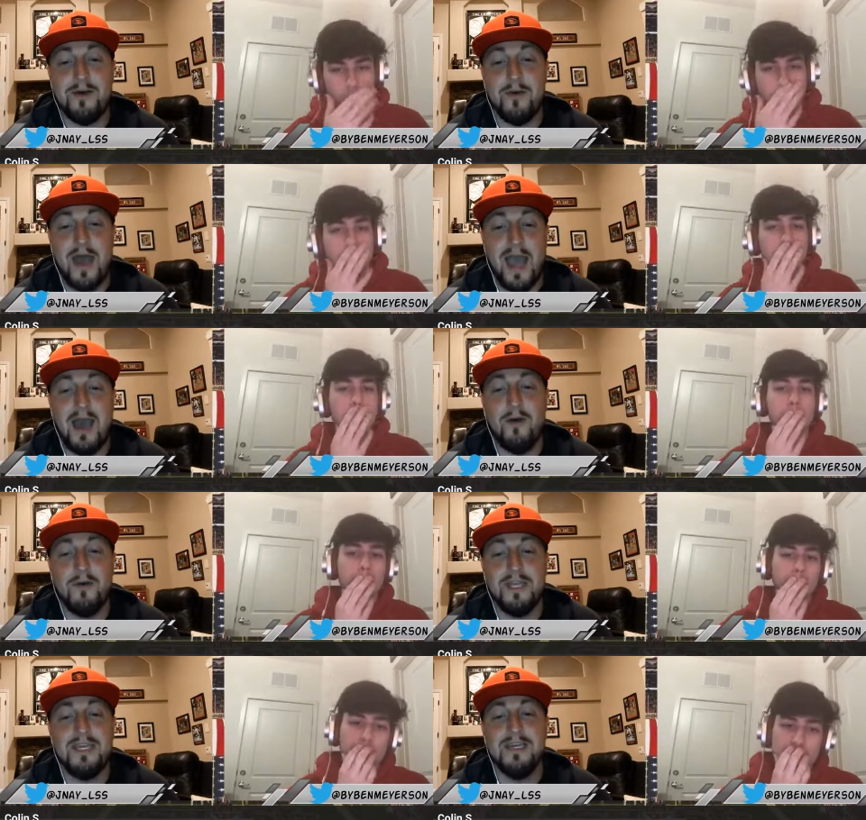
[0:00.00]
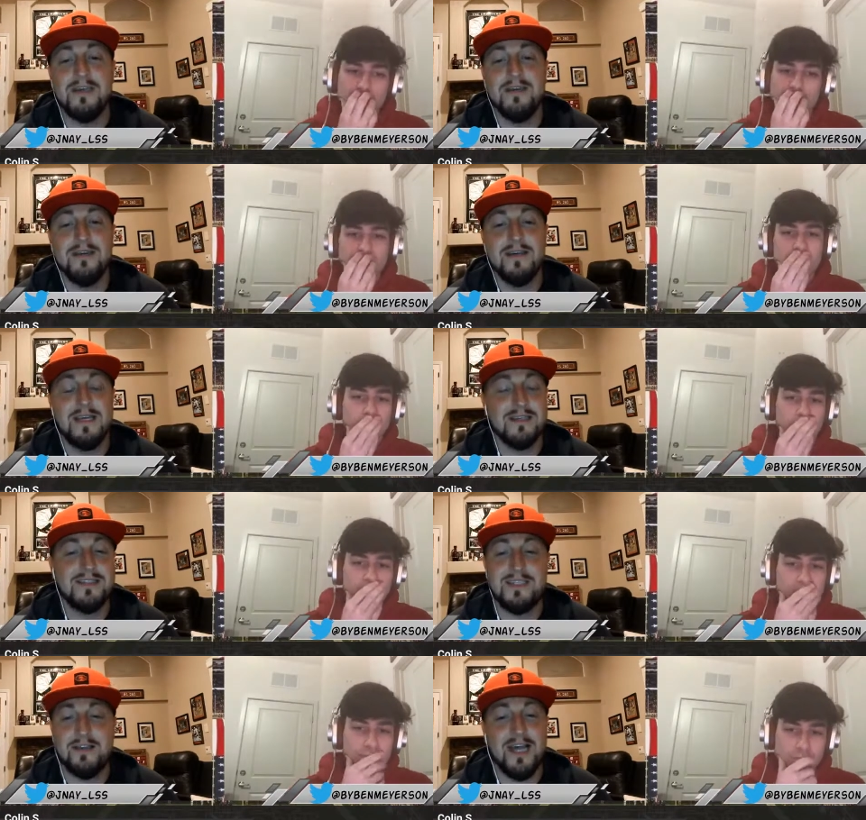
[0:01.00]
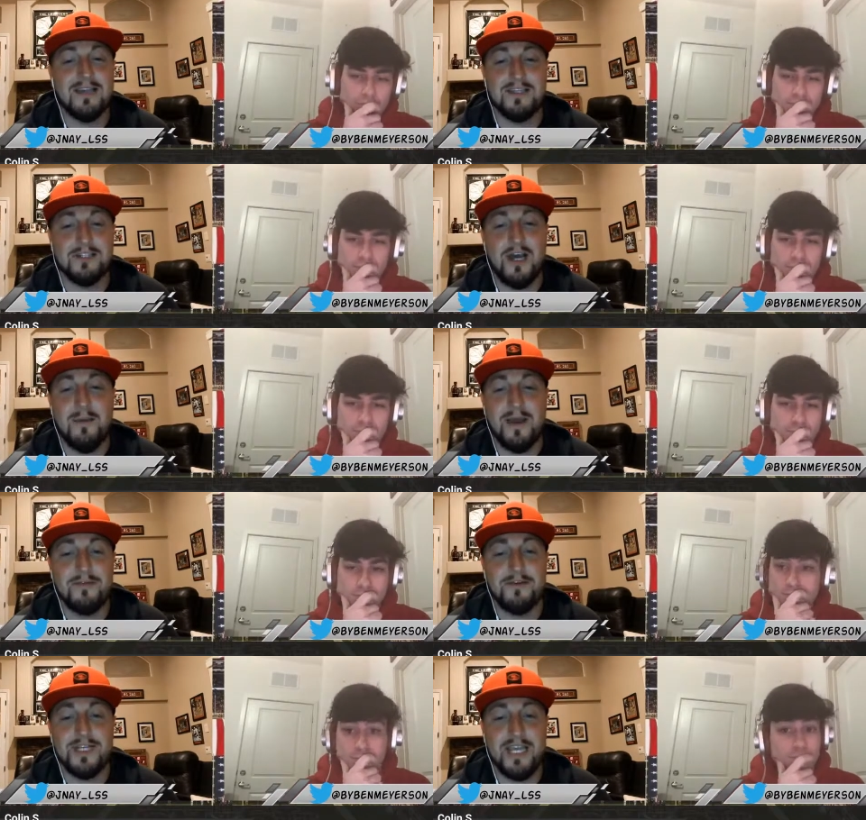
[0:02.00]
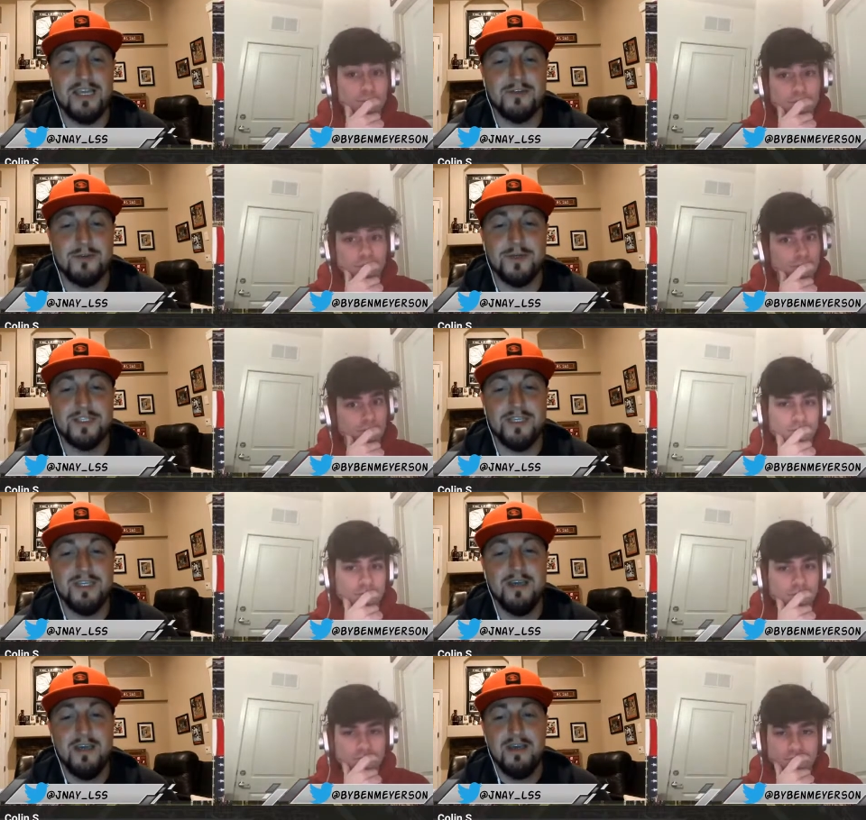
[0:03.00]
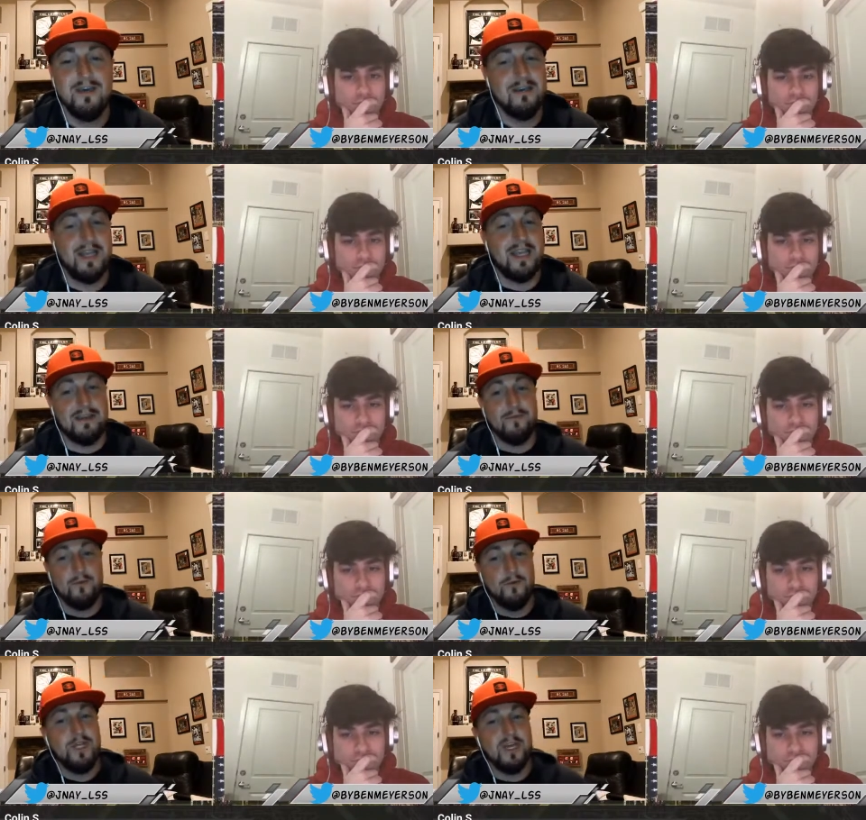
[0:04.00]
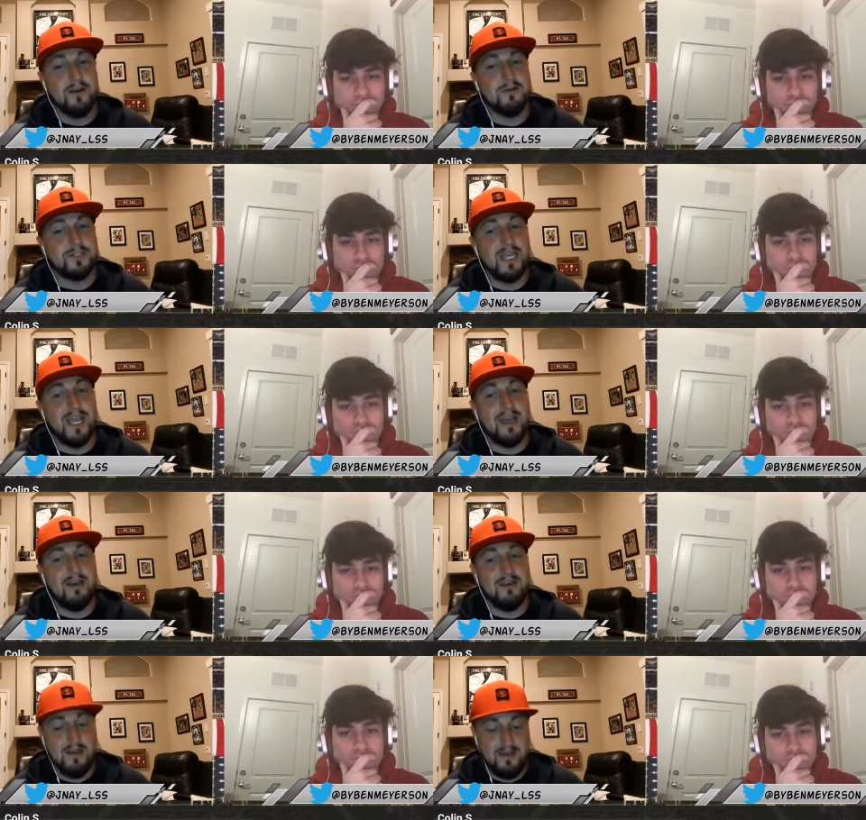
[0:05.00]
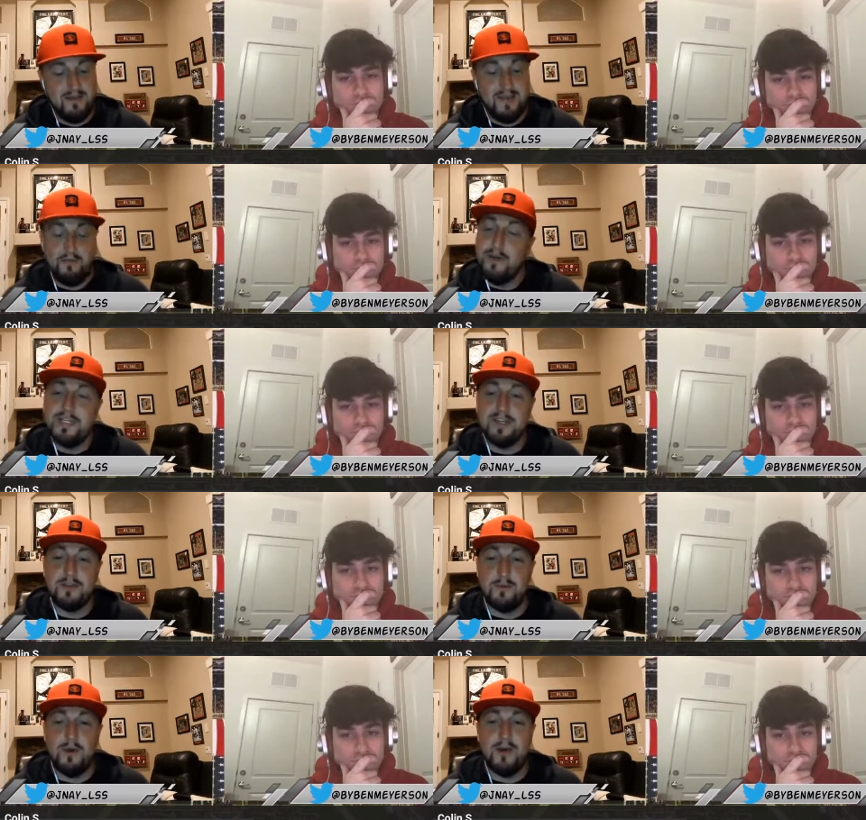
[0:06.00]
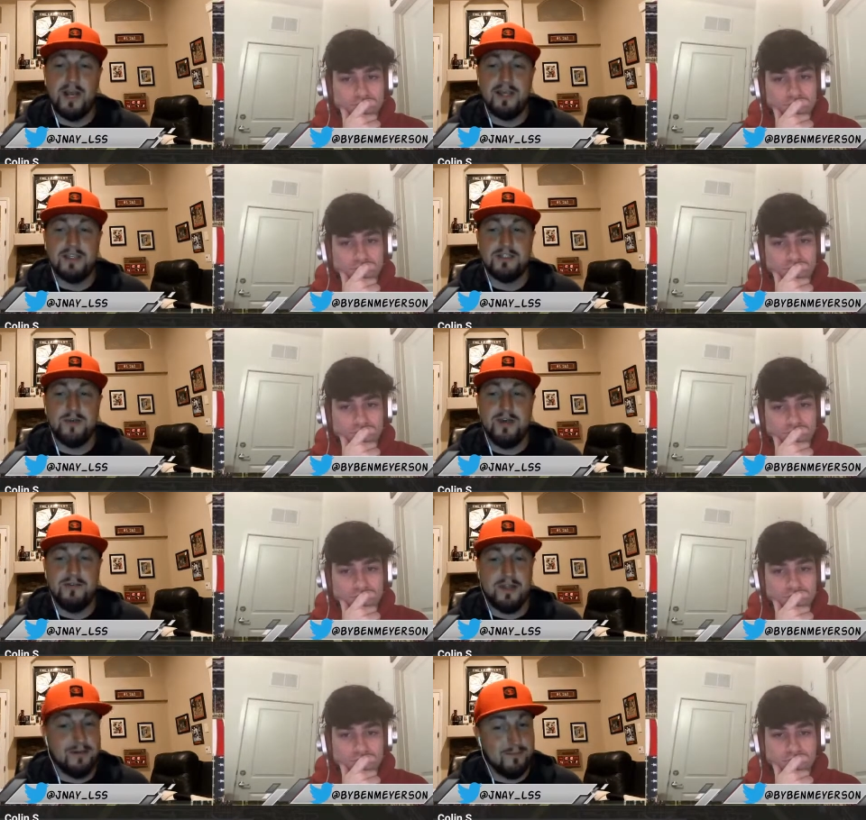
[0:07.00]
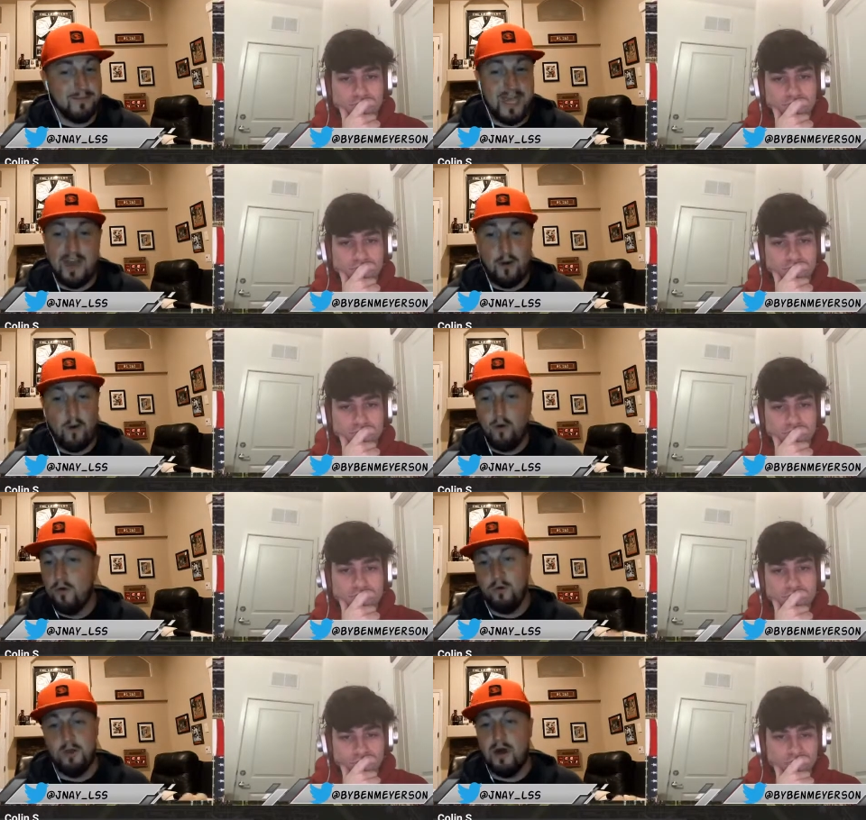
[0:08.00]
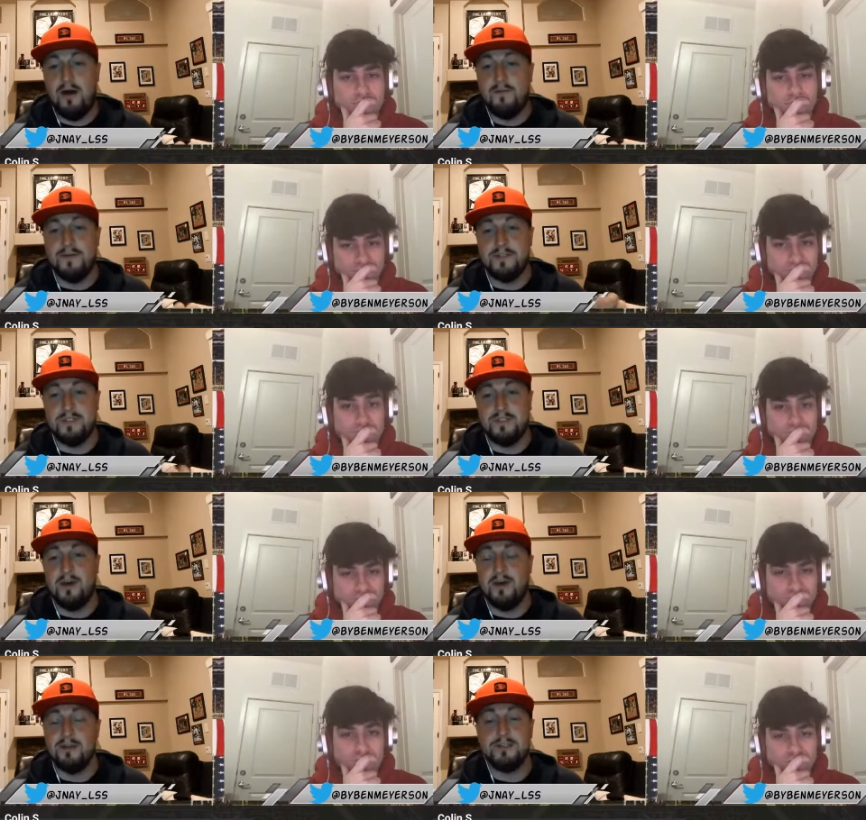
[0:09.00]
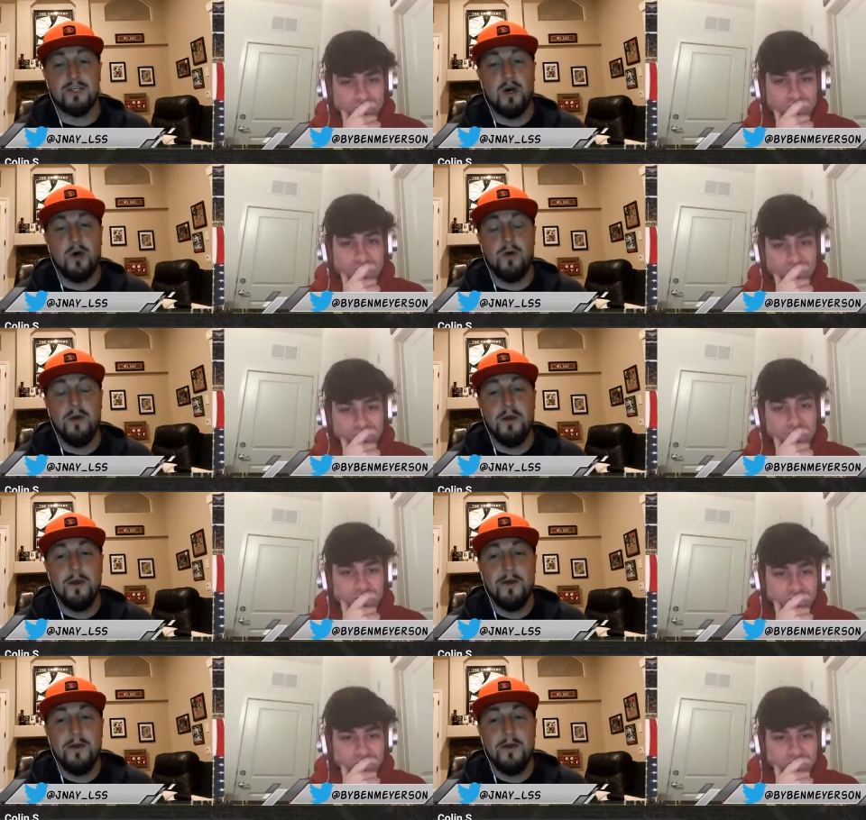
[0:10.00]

Speaker 1: know how he is still has a job after taking Trubisky. Like, we understand that if we take the wrong guy in this draft, like, that whole office is gone. So